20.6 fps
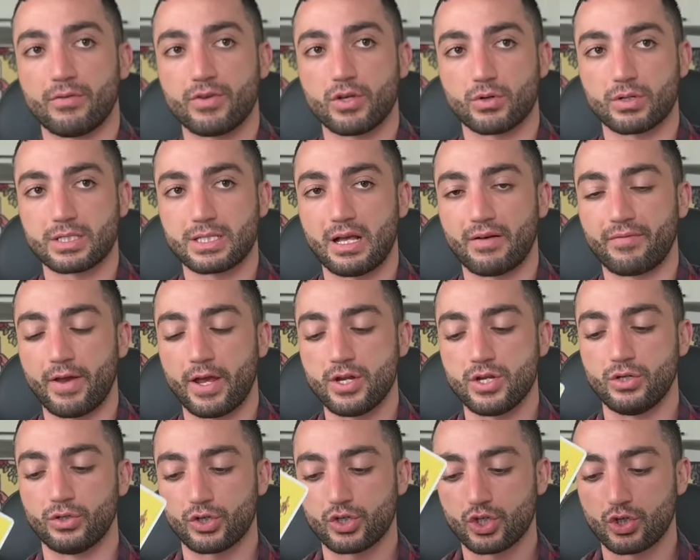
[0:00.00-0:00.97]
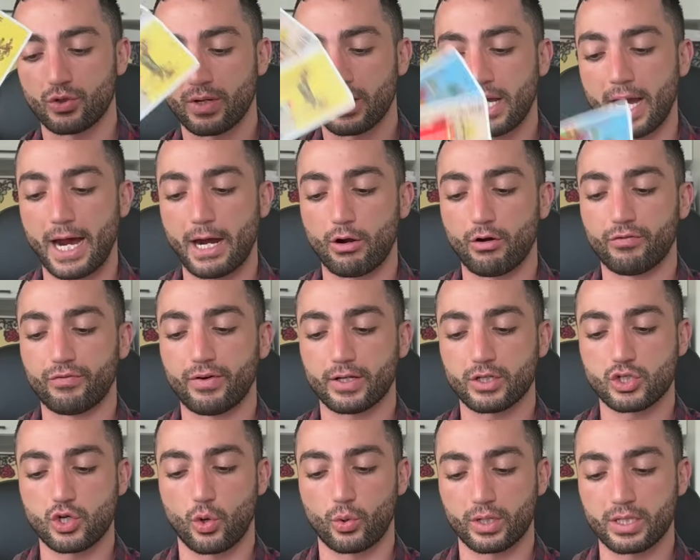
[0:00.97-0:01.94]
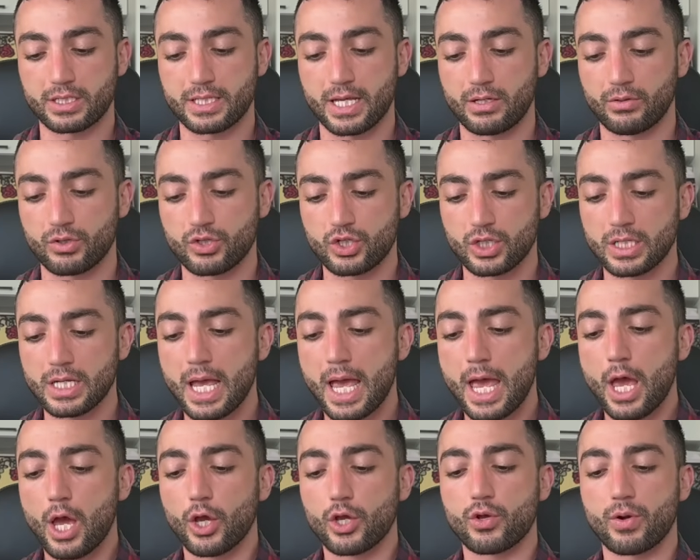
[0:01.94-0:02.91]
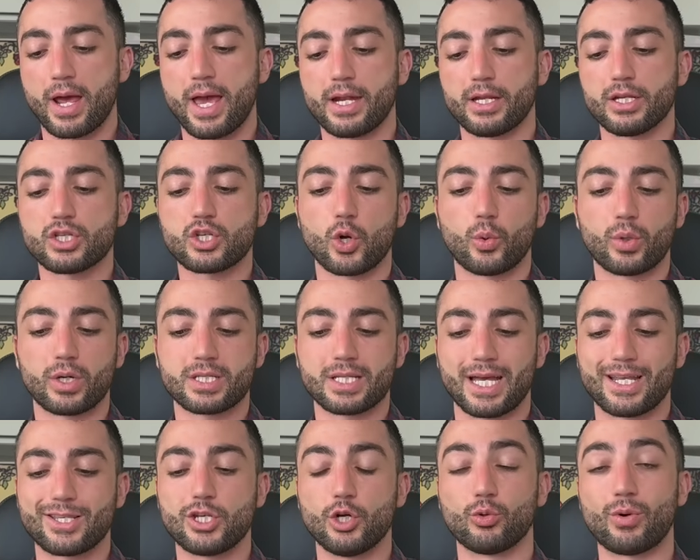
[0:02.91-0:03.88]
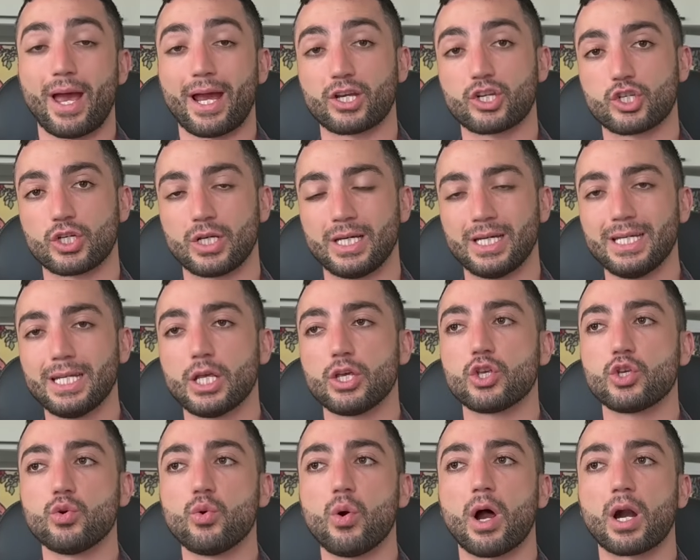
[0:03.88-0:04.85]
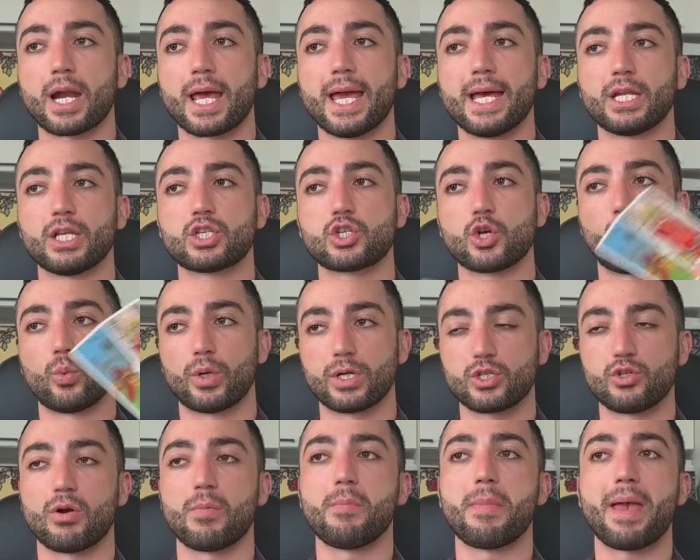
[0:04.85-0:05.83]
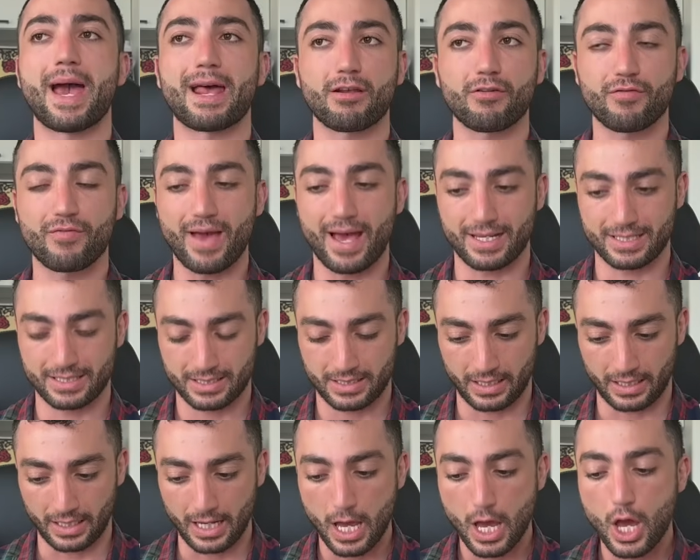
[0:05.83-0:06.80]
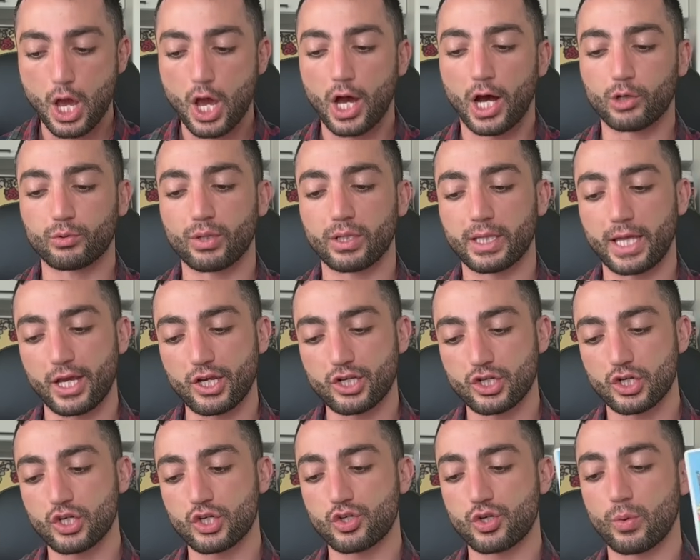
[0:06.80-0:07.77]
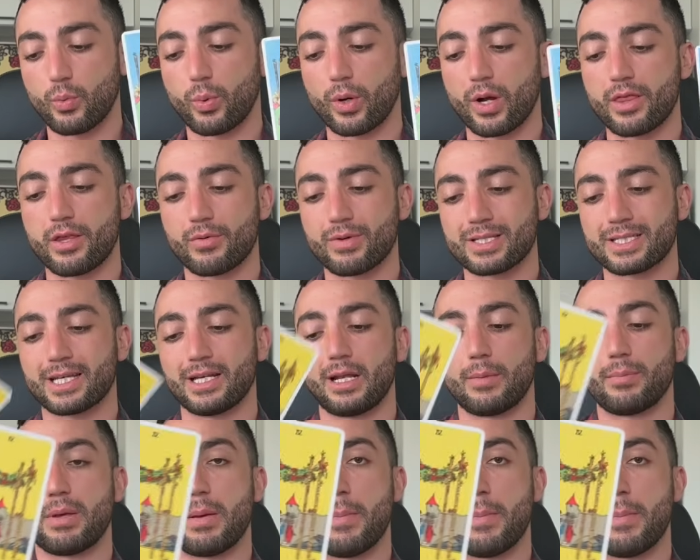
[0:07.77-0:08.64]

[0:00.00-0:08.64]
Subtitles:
yourself and nurturing Hierophant Taurus energy. You're headed towards a direction. You are headed towards your manifesting a relationship where there is going to be